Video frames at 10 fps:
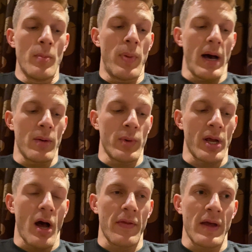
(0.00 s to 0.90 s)
But we
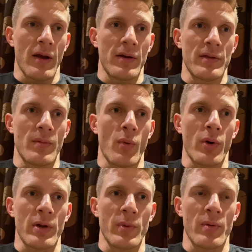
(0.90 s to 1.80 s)
got there, and in the
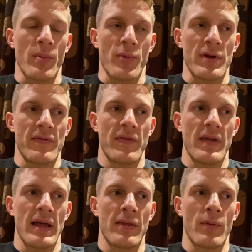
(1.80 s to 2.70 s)
morning we were briefed
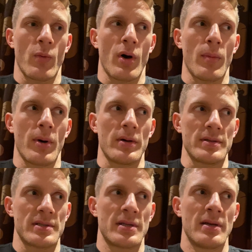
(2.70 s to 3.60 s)
that the wall
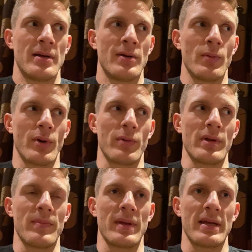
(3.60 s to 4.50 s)
balls would
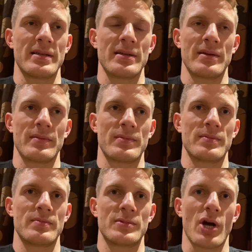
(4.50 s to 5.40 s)
only be to the
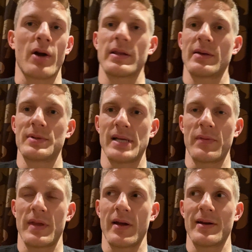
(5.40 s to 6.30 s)
target that was
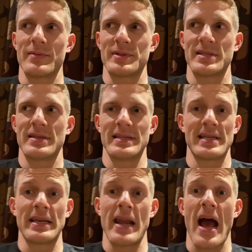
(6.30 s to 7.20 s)
out there, and they
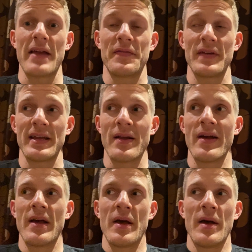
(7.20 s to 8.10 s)
said 9 feet,
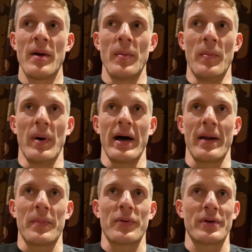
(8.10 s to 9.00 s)
but
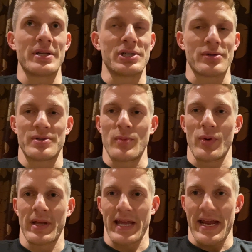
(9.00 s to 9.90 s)
I'm pretty sure it was more
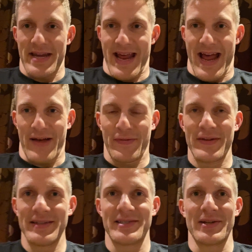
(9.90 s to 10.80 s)
like
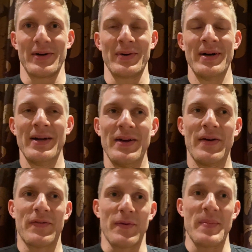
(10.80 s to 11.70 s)
8.5. So
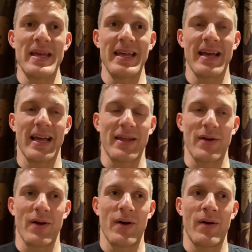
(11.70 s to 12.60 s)
for me, I can
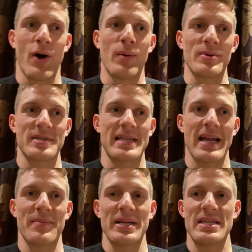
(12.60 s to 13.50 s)
almost stand
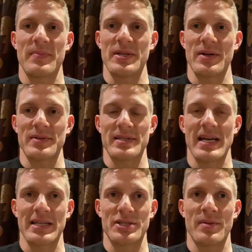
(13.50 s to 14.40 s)
on my tippy toes and
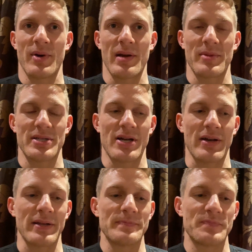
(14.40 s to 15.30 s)
touch the bottom of the
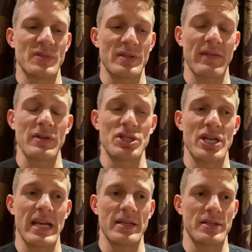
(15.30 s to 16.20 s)
target. So it definitely
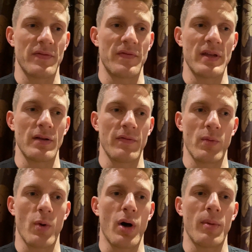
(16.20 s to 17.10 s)
changed the feel of the
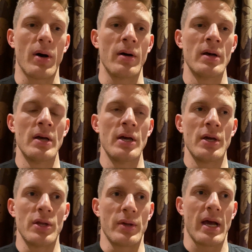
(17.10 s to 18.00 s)
wall ball.
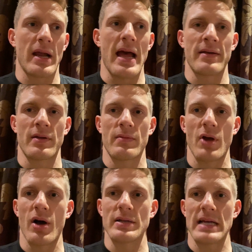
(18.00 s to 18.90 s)
You kind of had
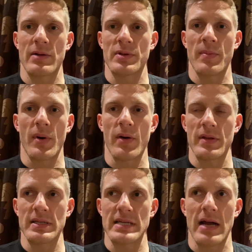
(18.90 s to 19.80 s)
contact with the ball the
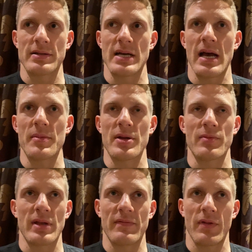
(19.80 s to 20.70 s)
entire time. You didn't
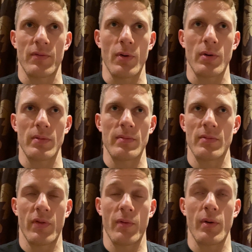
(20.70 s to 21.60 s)
really have to
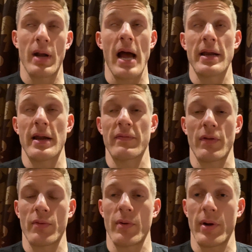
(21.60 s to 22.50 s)
throw it. I didn't have to
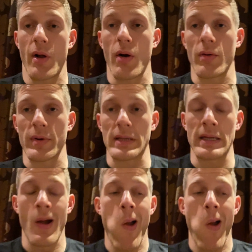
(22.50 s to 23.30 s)
throw it at all, really.